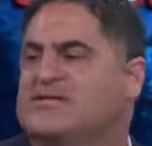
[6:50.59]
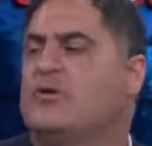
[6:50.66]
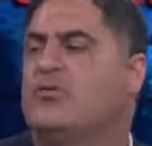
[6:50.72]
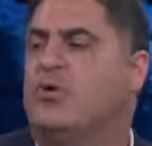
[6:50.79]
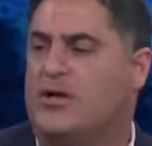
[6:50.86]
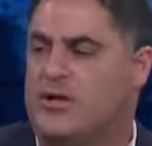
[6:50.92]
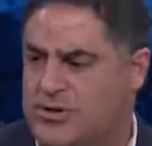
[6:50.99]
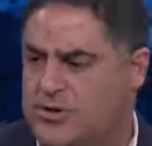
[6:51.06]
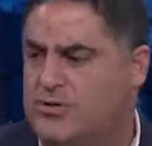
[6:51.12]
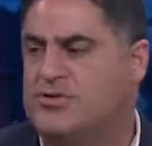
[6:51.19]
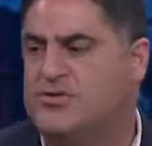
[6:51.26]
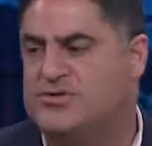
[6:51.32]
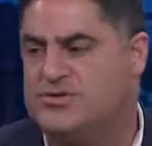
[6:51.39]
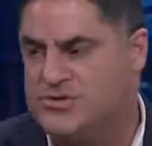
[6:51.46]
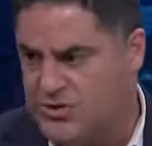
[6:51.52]
because I want
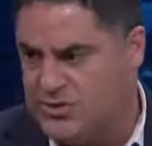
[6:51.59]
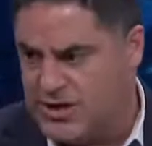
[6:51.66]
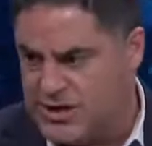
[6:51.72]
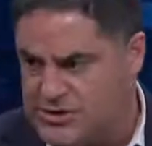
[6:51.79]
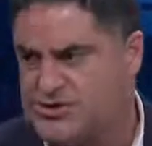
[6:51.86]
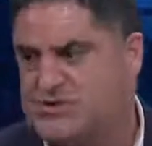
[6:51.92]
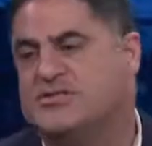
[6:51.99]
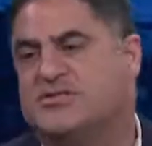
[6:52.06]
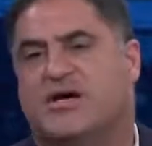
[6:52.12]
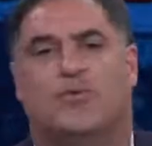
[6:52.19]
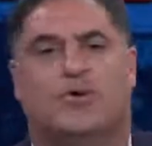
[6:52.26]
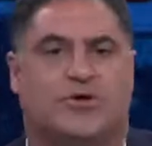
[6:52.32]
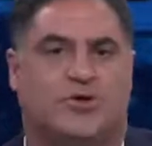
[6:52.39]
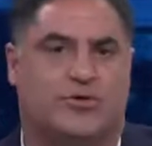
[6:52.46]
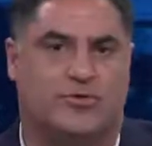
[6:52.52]
the union's
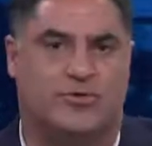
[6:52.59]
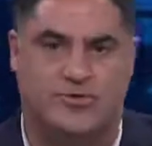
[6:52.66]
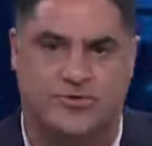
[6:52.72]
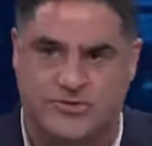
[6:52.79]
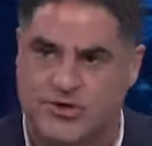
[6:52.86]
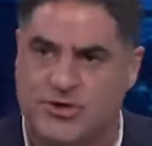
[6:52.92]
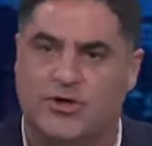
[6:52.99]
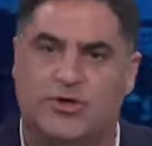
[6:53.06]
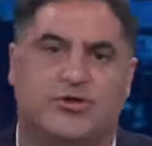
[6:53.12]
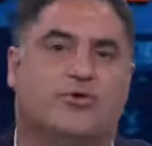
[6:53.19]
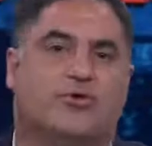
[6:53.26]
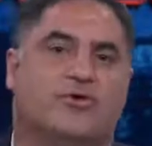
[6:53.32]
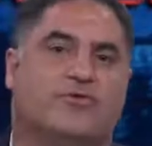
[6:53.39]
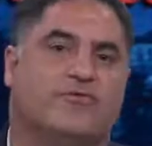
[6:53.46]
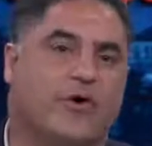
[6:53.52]
donations, I want the
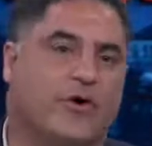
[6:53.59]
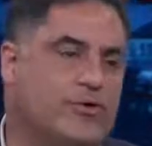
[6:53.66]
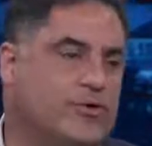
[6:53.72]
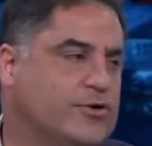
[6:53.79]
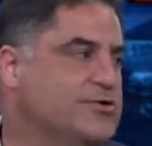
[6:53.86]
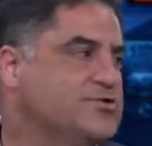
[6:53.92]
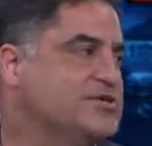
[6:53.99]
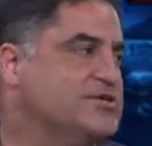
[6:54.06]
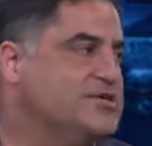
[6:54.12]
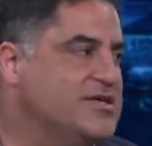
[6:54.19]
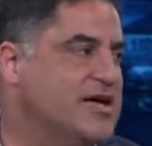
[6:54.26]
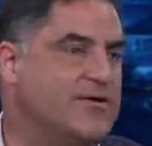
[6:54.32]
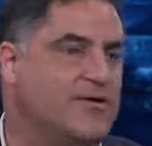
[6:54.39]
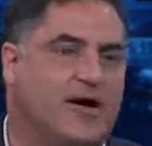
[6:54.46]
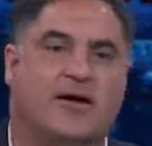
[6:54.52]
union voters,
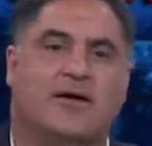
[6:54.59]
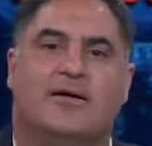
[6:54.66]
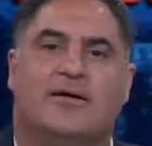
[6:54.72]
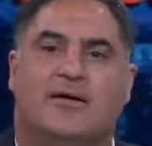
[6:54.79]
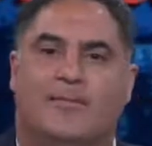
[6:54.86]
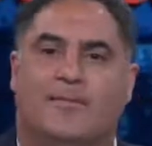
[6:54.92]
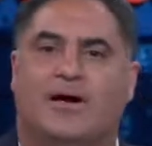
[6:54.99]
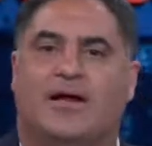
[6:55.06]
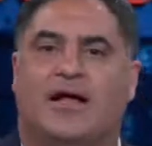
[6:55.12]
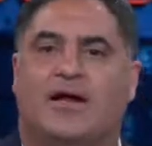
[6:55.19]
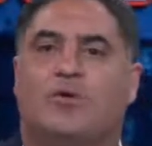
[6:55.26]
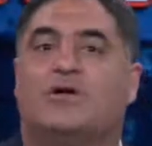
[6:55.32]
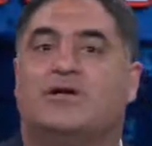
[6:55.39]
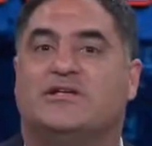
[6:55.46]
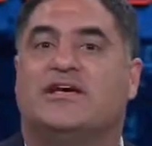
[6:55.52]
etc.
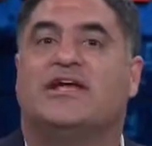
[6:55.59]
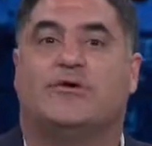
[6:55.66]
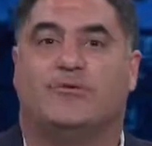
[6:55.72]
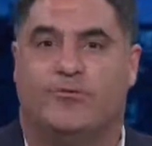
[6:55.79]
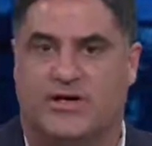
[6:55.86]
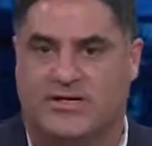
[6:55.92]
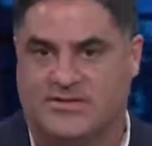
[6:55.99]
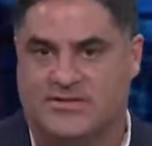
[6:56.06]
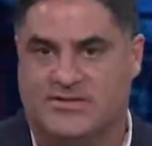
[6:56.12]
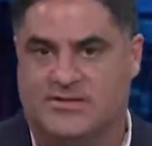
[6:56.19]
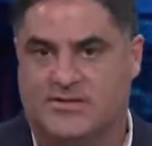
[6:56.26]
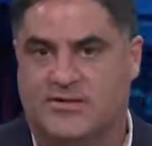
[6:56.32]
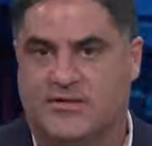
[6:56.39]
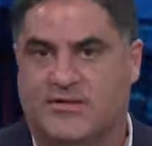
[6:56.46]
But I don't want to take any risks.